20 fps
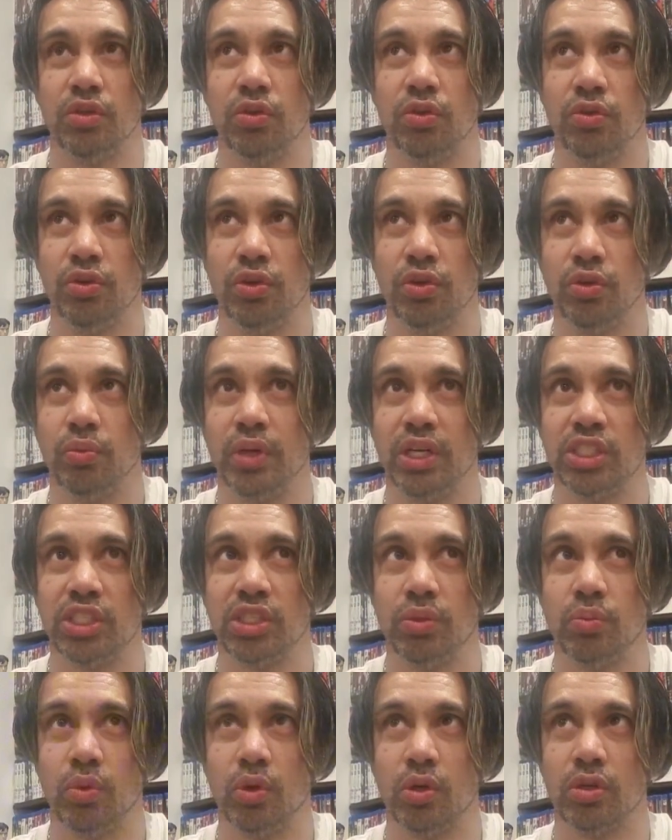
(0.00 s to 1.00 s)
knew where she
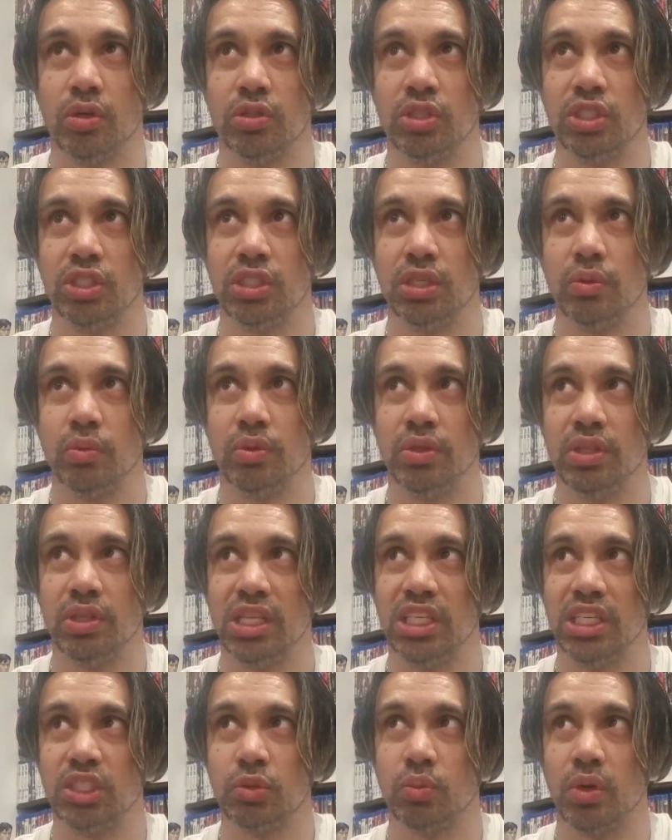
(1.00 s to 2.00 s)
was, with
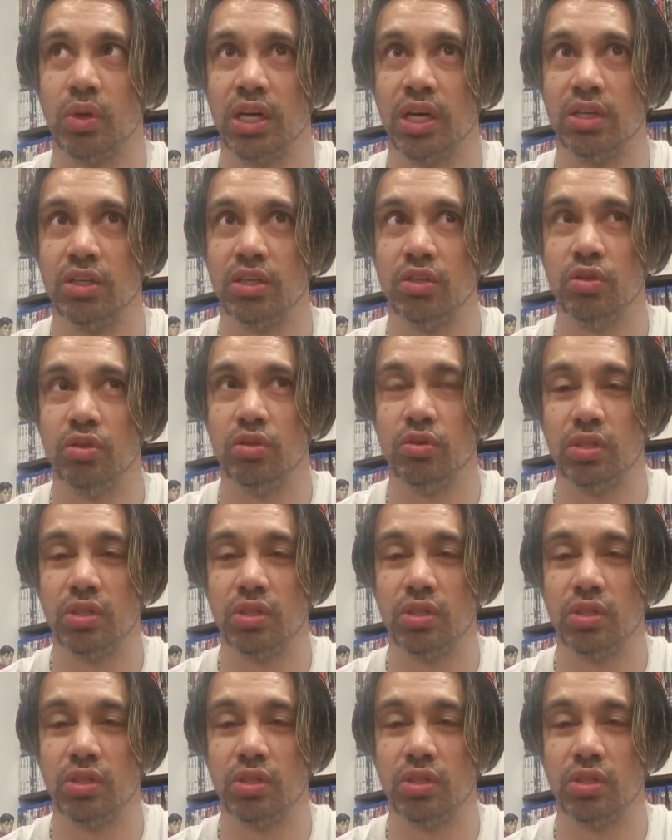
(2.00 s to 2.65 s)
this one you